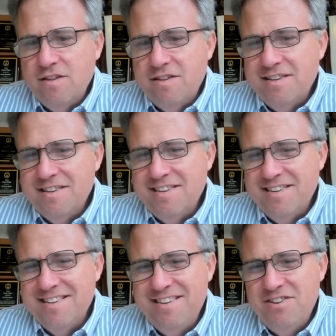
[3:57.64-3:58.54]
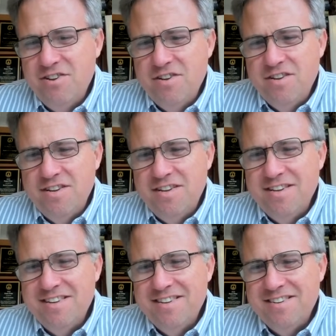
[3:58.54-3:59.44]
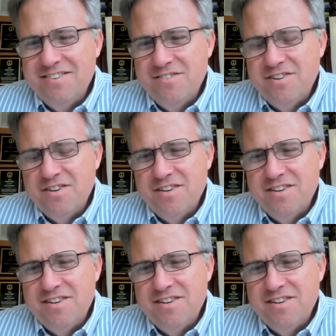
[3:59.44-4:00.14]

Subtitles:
This person isn't speaking.